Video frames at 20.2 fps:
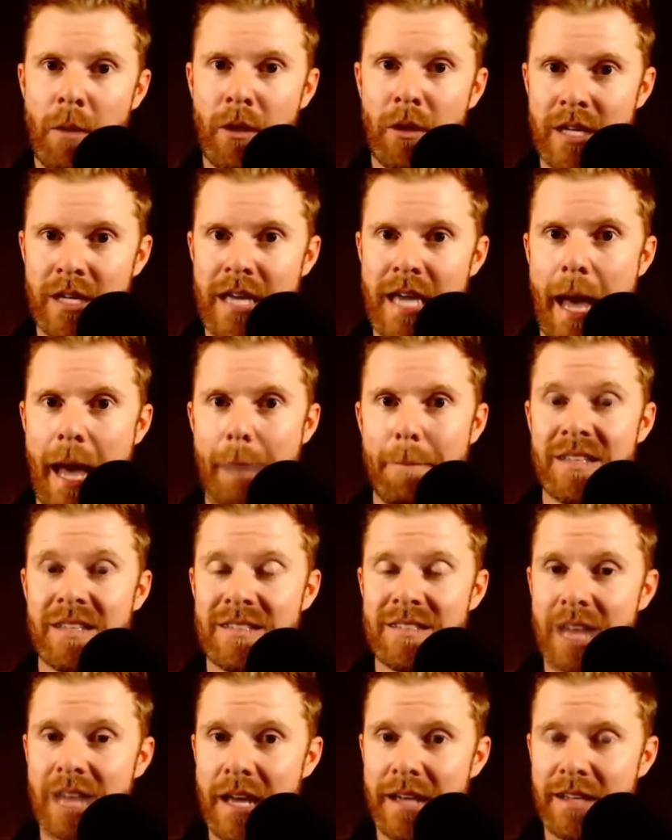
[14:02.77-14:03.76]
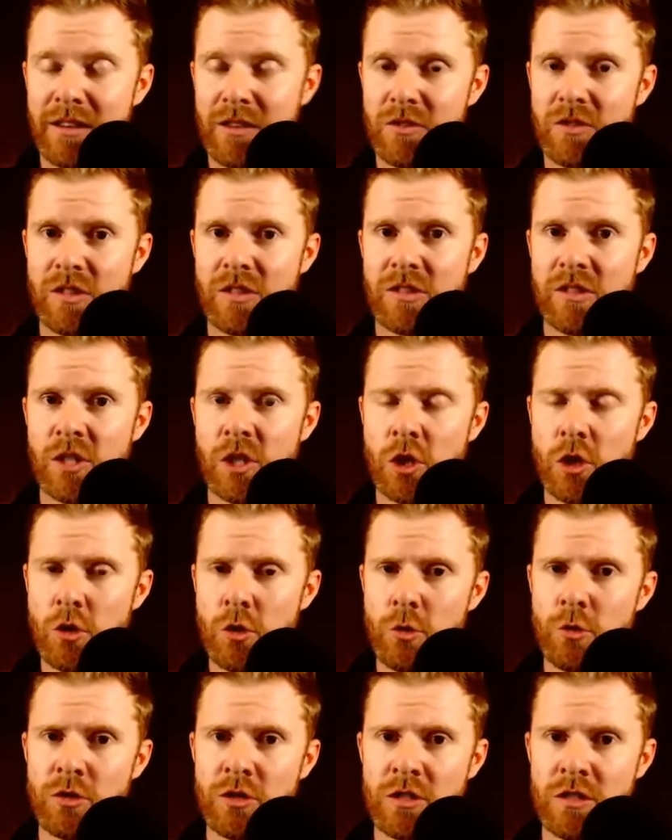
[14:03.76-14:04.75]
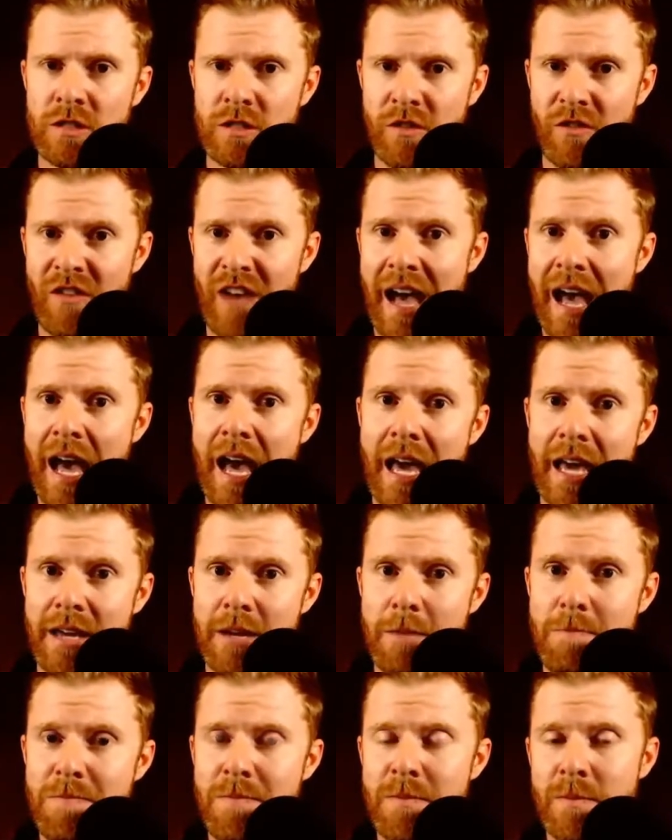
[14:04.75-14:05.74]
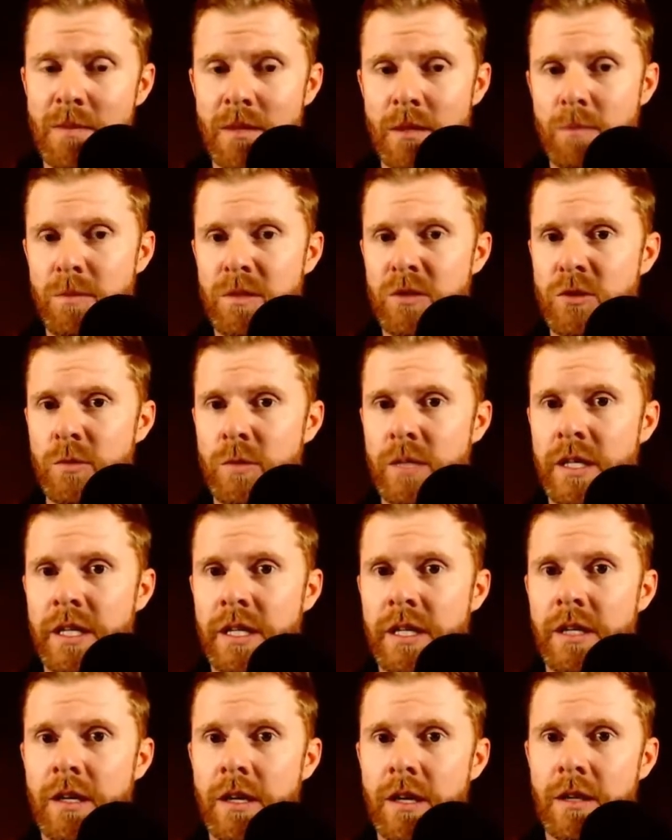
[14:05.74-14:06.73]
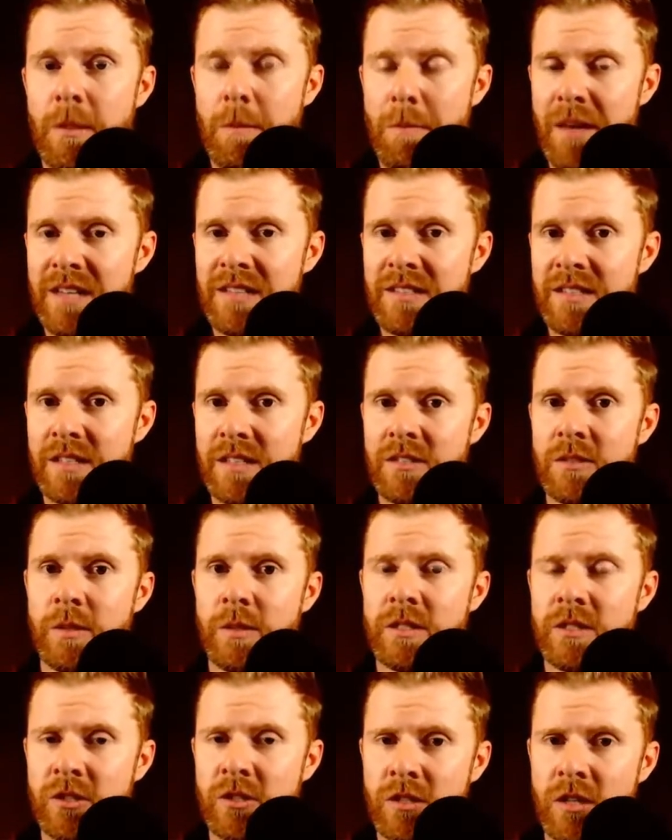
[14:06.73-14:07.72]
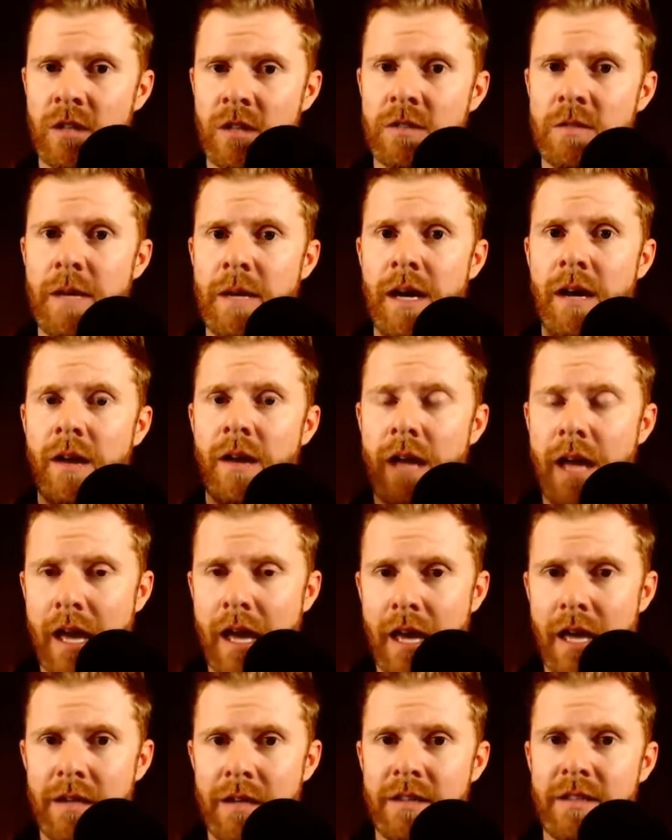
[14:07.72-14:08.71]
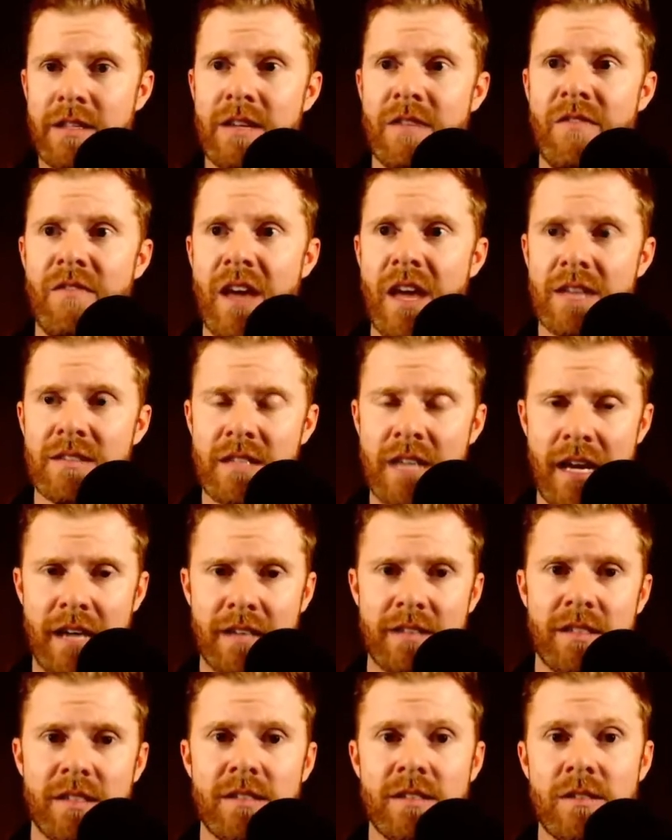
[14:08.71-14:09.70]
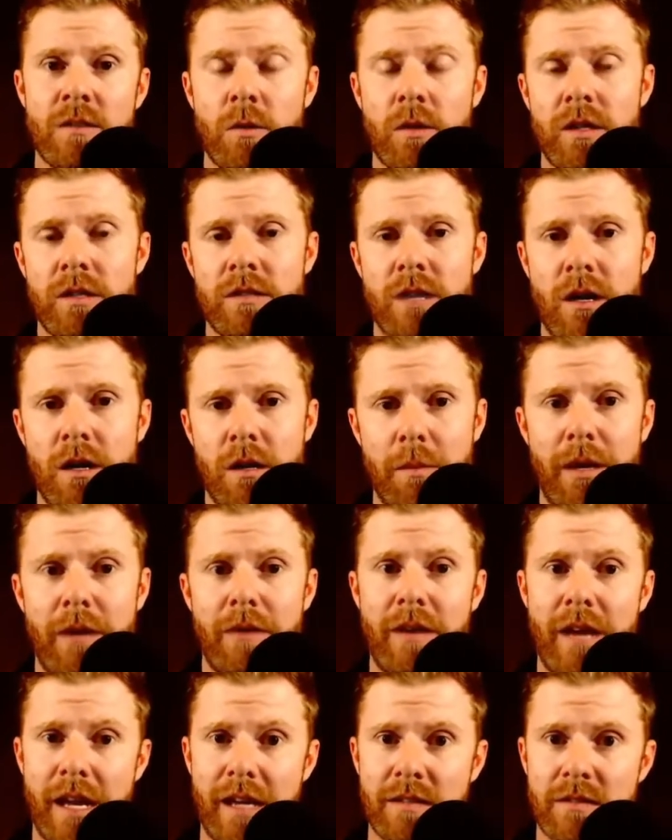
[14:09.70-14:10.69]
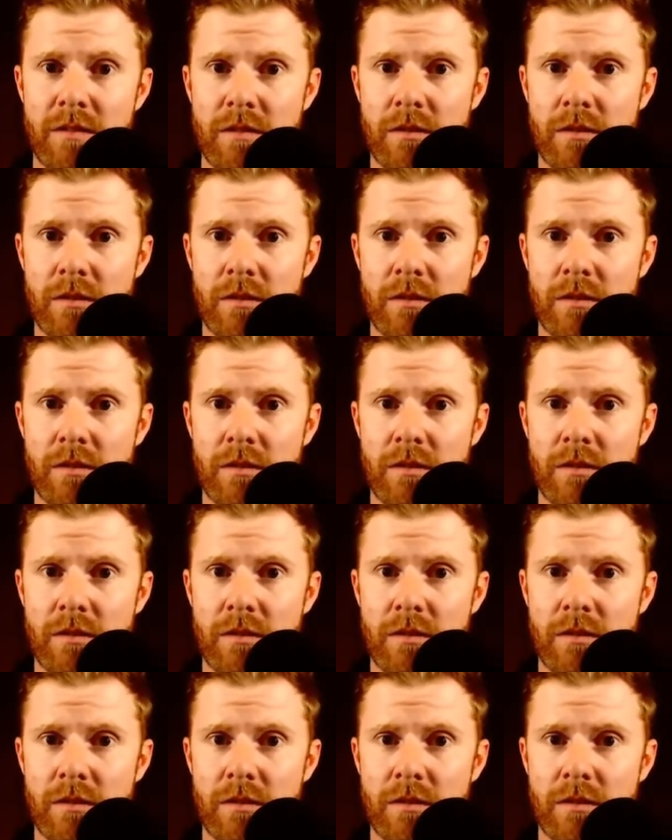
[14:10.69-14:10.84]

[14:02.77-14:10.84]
gap is like. There's this huge divide between the basics that we just talked about and the advanced tactics that we're going to talk about next.